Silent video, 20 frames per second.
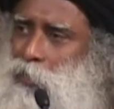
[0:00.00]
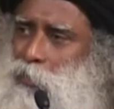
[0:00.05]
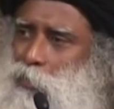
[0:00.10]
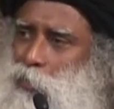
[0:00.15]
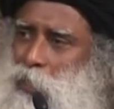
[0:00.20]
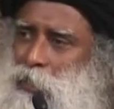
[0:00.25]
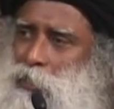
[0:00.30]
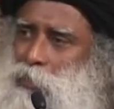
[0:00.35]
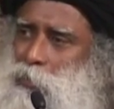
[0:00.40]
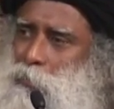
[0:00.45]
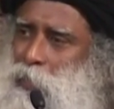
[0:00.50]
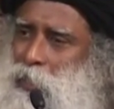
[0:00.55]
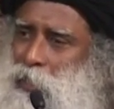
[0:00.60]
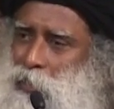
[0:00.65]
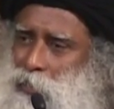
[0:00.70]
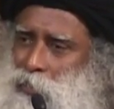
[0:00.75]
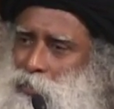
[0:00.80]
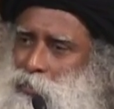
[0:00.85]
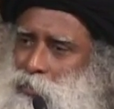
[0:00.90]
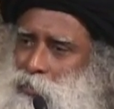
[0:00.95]
one
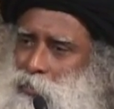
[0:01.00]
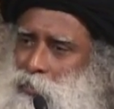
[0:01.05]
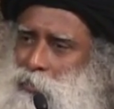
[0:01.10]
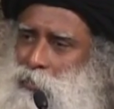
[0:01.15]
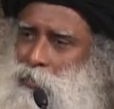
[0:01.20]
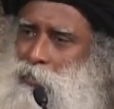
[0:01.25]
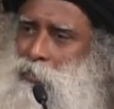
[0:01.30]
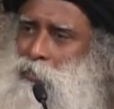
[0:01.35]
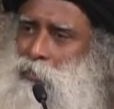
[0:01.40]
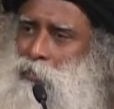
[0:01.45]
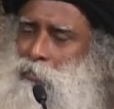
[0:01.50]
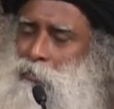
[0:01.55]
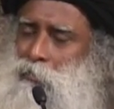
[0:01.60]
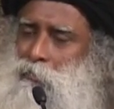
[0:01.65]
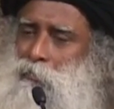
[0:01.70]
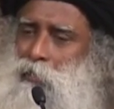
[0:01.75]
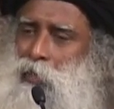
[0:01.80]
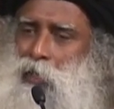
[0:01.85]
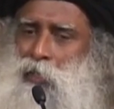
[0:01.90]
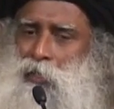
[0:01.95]
space
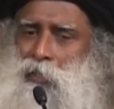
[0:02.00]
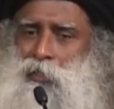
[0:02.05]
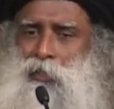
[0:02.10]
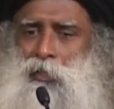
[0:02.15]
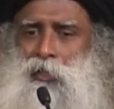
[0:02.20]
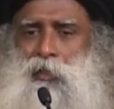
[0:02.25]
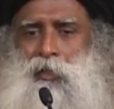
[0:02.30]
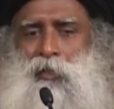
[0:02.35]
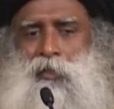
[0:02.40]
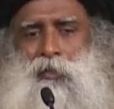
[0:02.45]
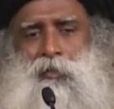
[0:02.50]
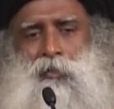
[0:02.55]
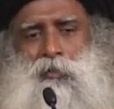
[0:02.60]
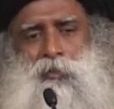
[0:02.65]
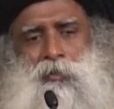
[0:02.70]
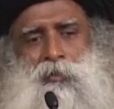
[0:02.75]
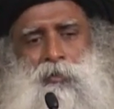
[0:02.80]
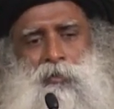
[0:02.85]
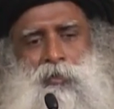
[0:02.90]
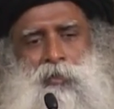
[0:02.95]
where
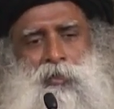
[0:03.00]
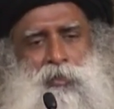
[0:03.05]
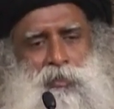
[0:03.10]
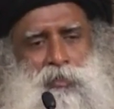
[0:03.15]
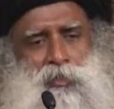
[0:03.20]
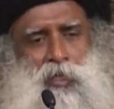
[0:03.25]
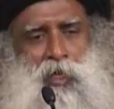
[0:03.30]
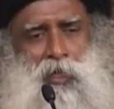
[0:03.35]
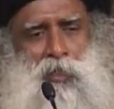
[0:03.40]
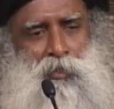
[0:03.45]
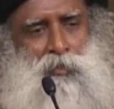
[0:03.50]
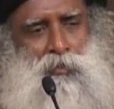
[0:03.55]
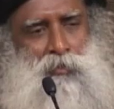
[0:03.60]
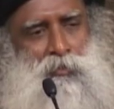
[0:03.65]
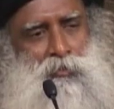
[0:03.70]
it is like